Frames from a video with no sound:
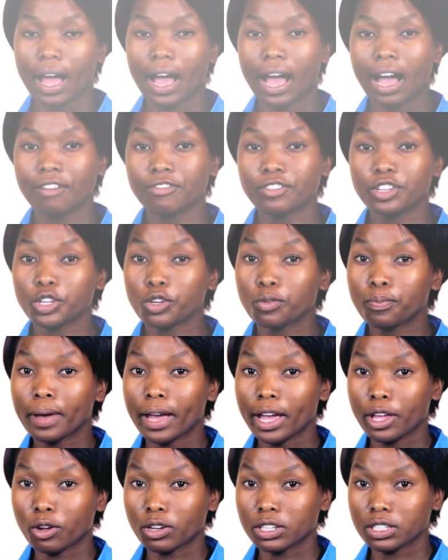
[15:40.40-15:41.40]
after you
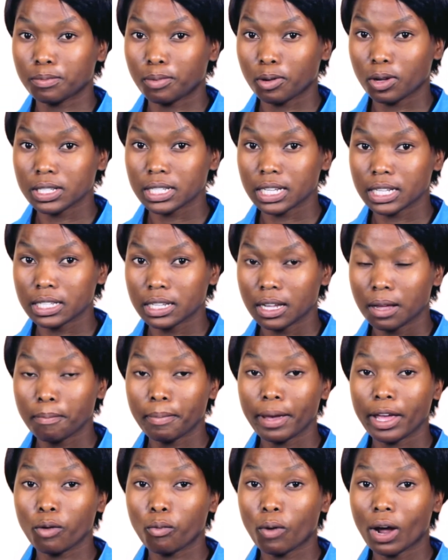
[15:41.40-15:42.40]
pay your deposit,
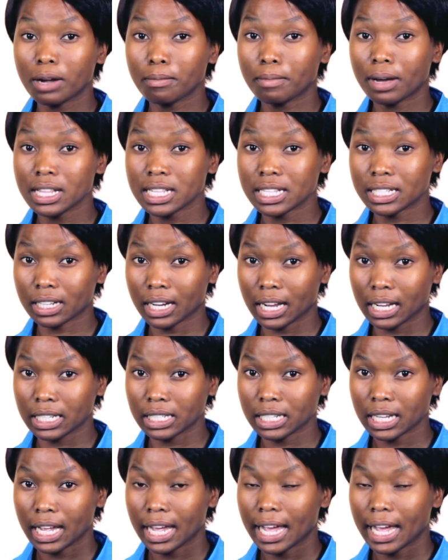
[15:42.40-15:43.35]
pay 1 month's rent,